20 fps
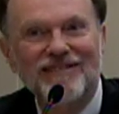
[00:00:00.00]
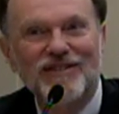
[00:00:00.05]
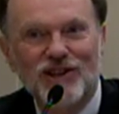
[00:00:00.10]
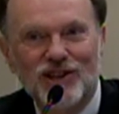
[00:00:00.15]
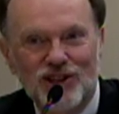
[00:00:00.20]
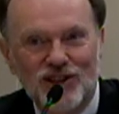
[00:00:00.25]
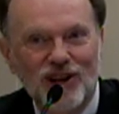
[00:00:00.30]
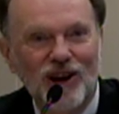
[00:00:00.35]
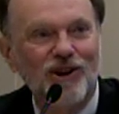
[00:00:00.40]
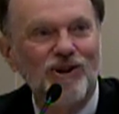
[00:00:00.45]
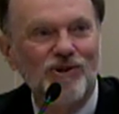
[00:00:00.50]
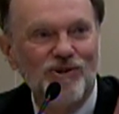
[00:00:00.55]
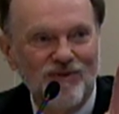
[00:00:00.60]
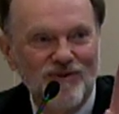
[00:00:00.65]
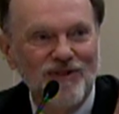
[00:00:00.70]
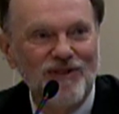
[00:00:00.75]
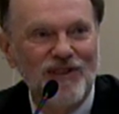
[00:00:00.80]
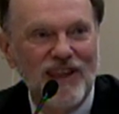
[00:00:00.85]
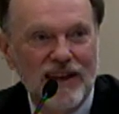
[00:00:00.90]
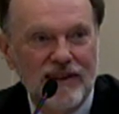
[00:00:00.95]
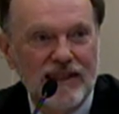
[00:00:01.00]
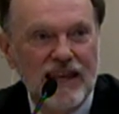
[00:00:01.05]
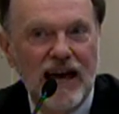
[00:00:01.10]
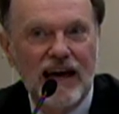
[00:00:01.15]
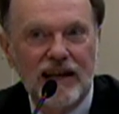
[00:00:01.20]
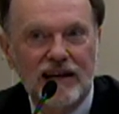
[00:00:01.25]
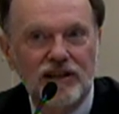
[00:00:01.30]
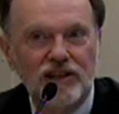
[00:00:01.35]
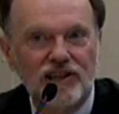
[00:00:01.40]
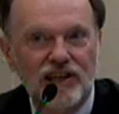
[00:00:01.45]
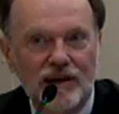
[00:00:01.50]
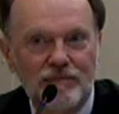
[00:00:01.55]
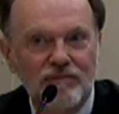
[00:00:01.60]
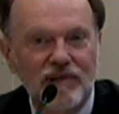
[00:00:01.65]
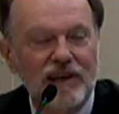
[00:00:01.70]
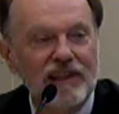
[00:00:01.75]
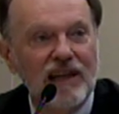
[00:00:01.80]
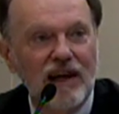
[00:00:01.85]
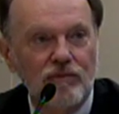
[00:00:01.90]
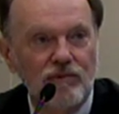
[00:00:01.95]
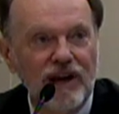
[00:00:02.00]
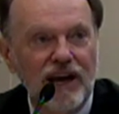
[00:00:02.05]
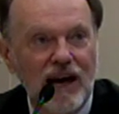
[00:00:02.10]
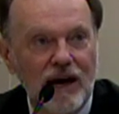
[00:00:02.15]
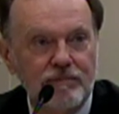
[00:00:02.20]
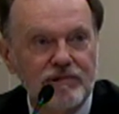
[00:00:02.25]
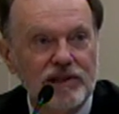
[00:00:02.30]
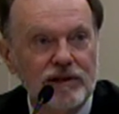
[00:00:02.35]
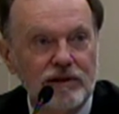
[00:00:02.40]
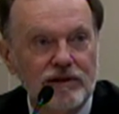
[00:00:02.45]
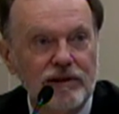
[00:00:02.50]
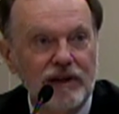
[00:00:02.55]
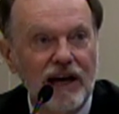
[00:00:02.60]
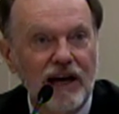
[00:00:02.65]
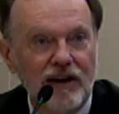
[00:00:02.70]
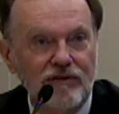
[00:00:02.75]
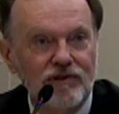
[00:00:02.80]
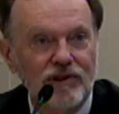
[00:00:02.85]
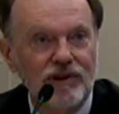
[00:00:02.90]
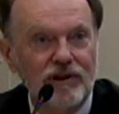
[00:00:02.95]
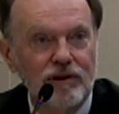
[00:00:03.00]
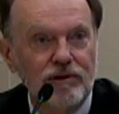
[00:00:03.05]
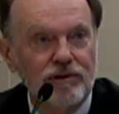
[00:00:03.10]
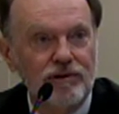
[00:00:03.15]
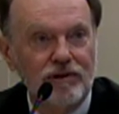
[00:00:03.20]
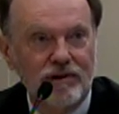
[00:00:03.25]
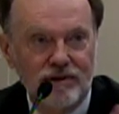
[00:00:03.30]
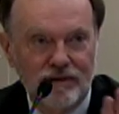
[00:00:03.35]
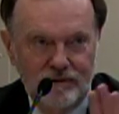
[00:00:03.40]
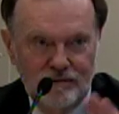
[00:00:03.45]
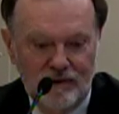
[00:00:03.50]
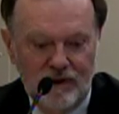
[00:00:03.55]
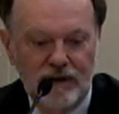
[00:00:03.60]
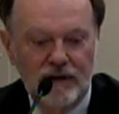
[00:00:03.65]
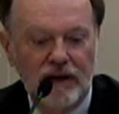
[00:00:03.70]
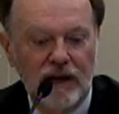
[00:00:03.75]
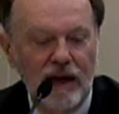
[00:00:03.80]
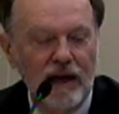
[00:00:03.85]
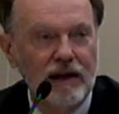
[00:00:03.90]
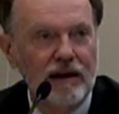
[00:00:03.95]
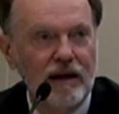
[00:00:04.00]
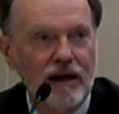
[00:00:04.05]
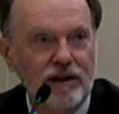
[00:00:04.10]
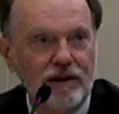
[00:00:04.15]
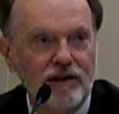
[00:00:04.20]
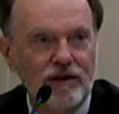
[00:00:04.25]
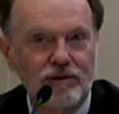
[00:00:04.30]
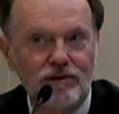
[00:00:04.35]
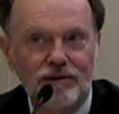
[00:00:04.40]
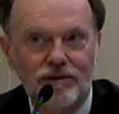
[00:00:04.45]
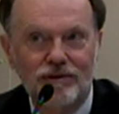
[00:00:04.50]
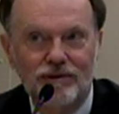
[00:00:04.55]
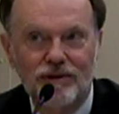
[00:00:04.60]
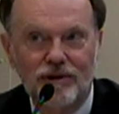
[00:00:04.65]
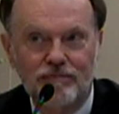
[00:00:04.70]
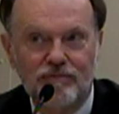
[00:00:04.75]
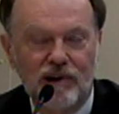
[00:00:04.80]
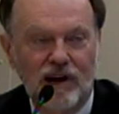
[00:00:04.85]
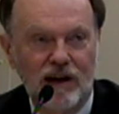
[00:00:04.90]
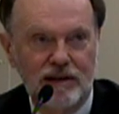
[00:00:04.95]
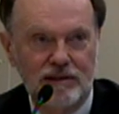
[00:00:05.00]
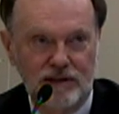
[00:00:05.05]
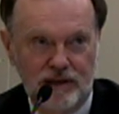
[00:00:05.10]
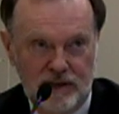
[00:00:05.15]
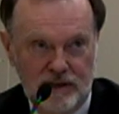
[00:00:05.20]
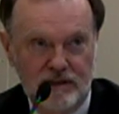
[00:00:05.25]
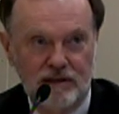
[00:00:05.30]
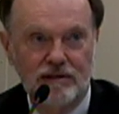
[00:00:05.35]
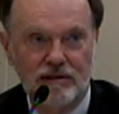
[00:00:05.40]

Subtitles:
So that is something that we absolutely have to go through and go through the process.